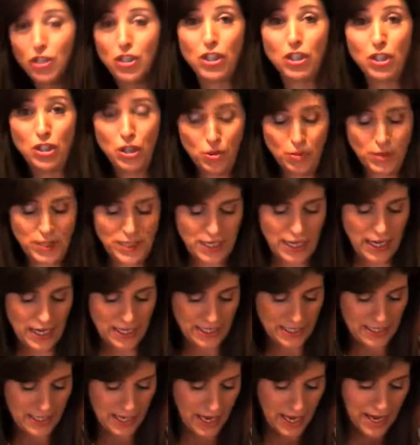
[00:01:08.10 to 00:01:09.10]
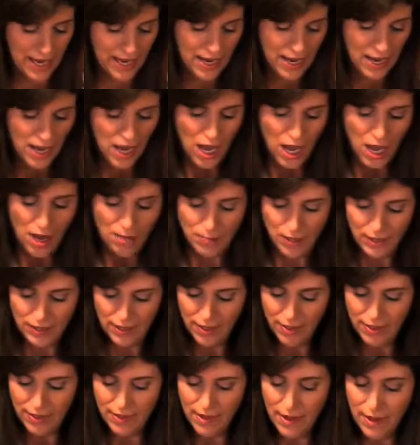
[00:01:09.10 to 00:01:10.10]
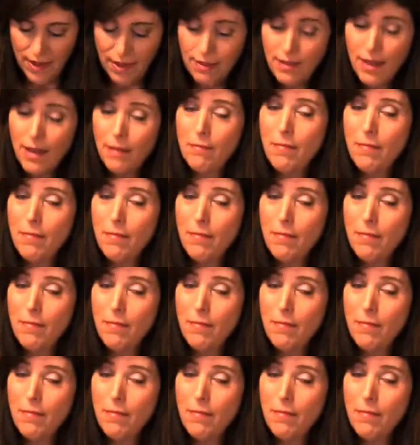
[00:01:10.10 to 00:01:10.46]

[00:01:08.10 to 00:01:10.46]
just do as I say. But the thing